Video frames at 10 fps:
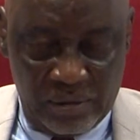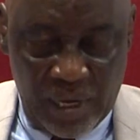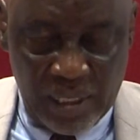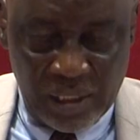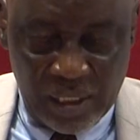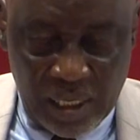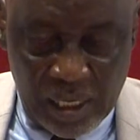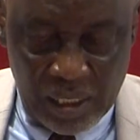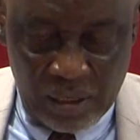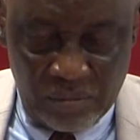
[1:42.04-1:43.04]

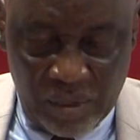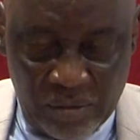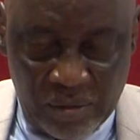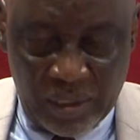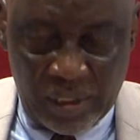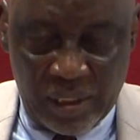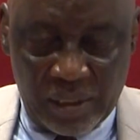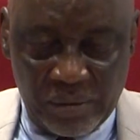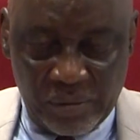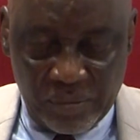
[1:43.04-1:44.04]
Alia of Benue
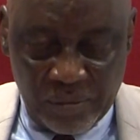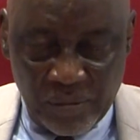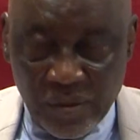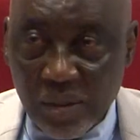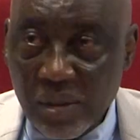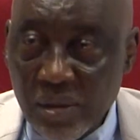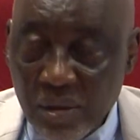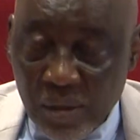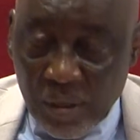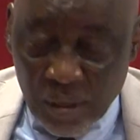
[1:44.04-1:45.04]
State.
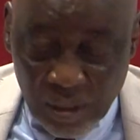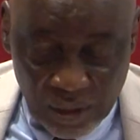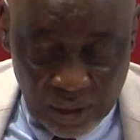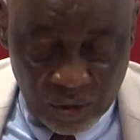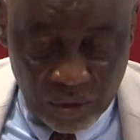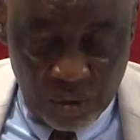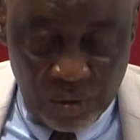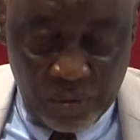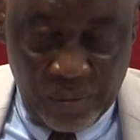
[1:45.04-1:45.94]
And so